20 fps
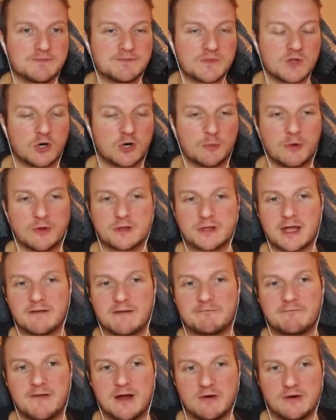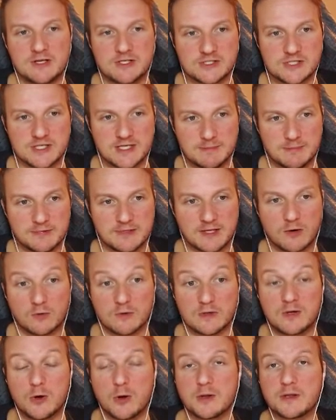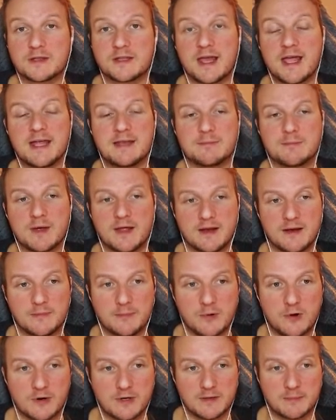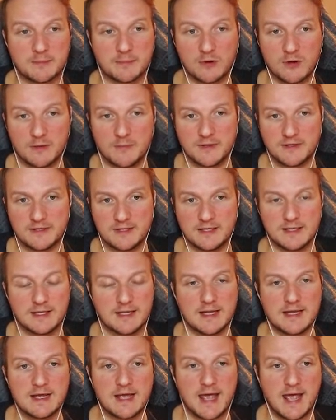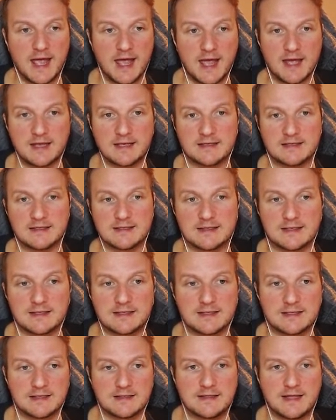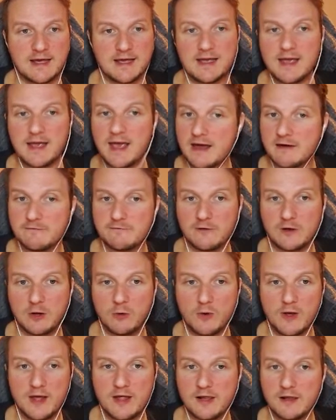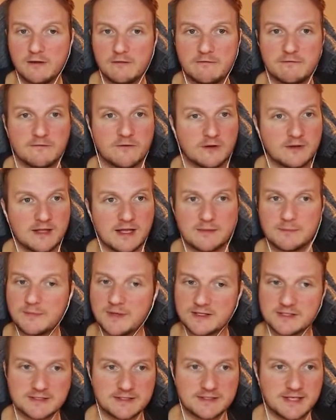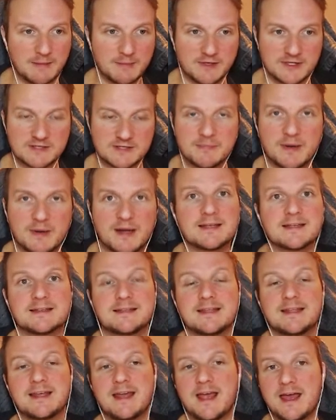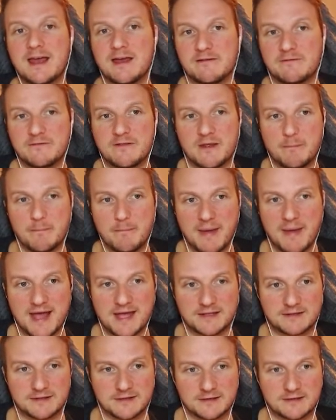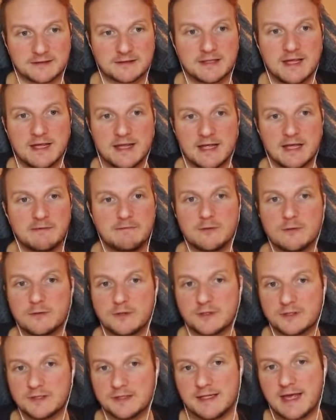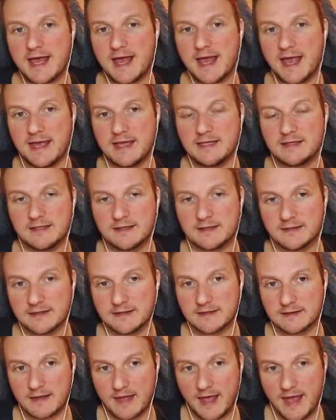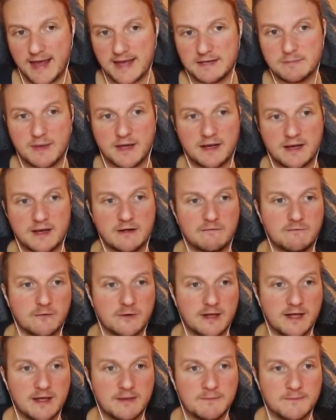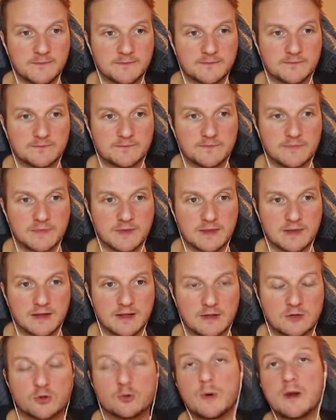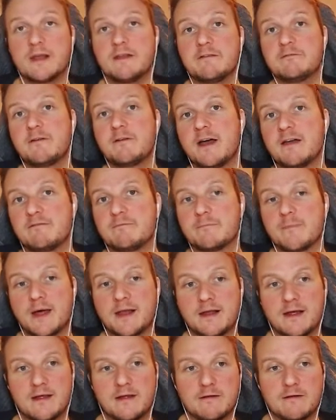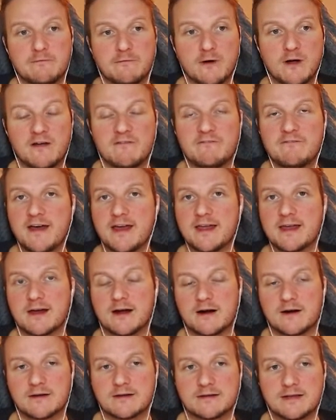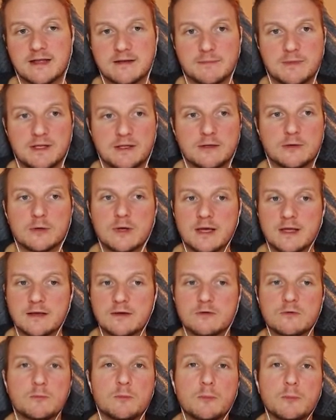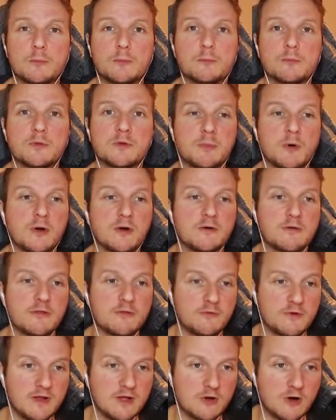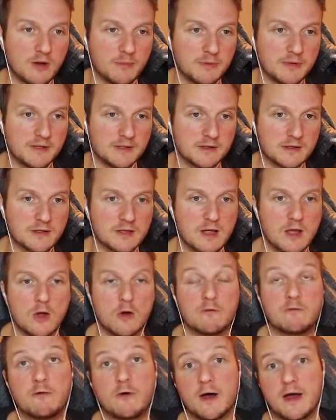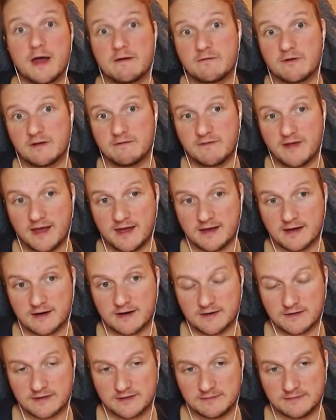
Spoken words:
Kobolds are very cheap. They only cost 8 mana per deployment. And they have low health, not that much damage, but they have the masses. If you see 8 mana for them, 25 mana for a vanguard. That means you can spawn 3 goblins for every vanguard,